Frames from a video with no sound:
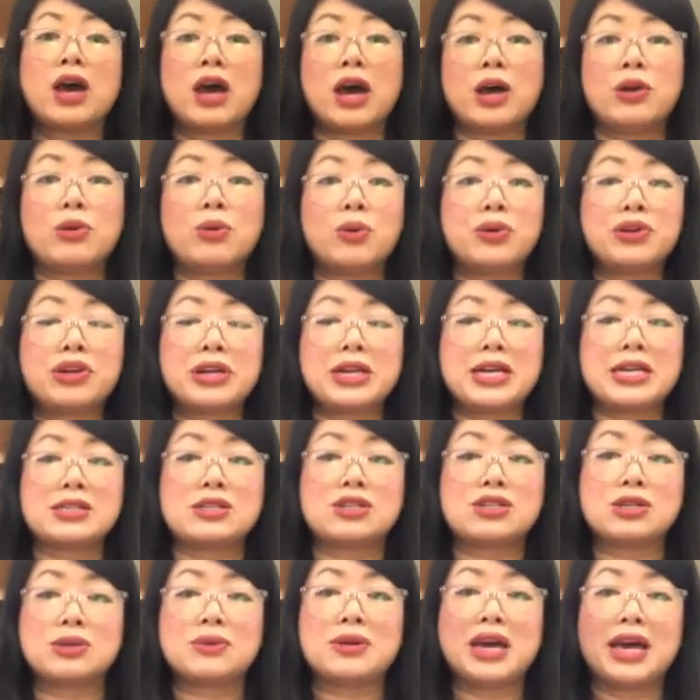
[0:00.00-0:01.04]
And all you need to
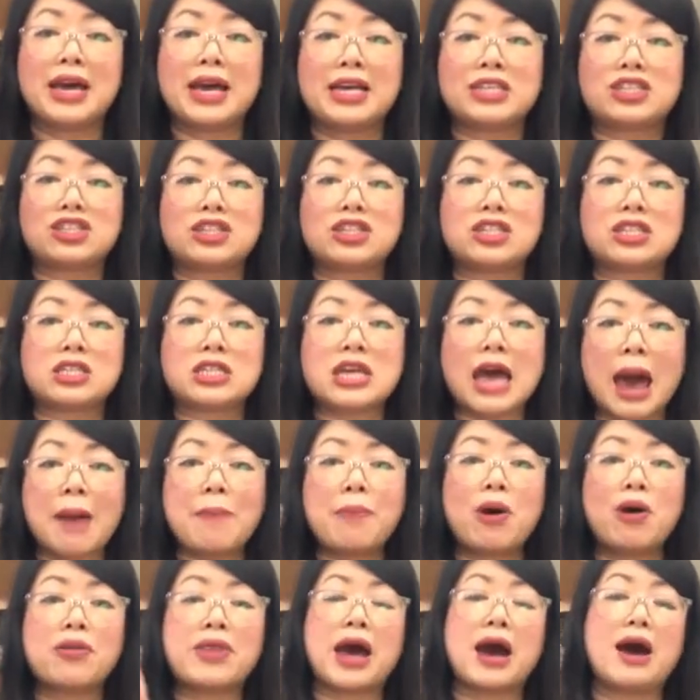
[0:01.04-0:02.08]
do is just
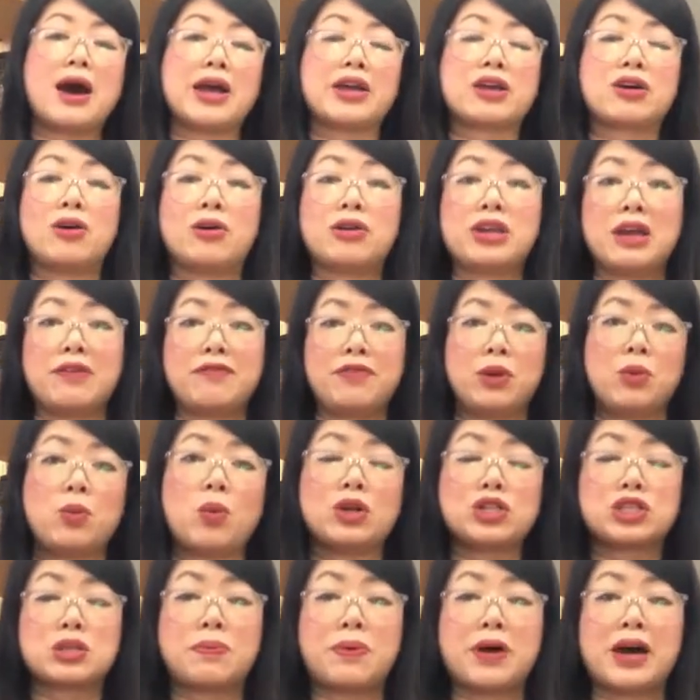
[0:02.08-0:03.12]
tap on that icon if you
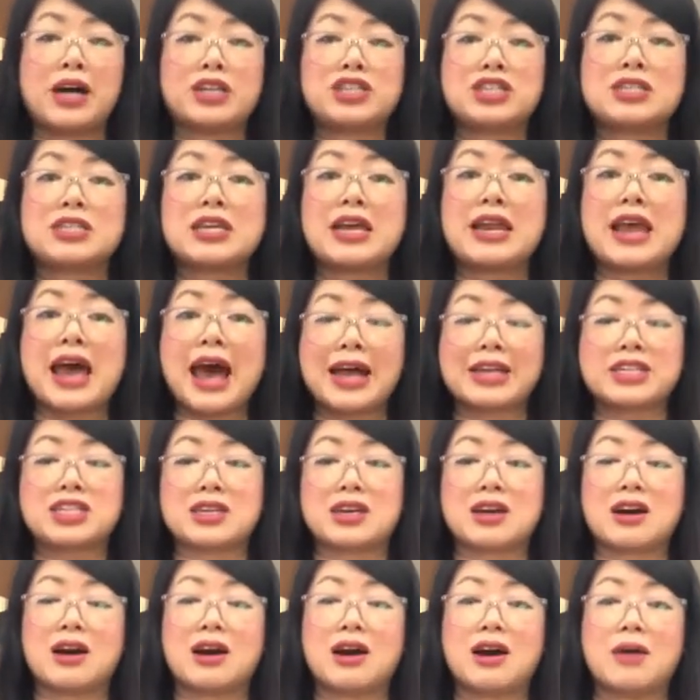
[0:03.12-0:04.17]
want to purchase and add to
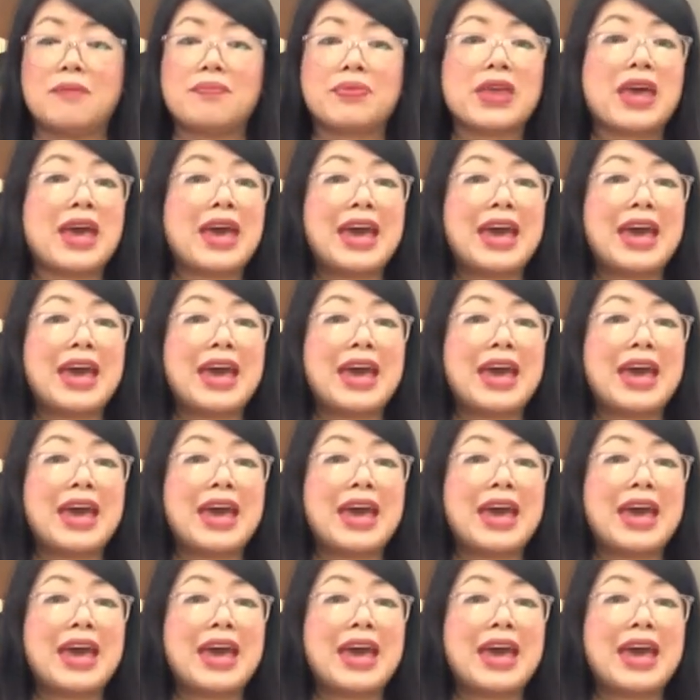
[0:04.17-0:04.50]
cart.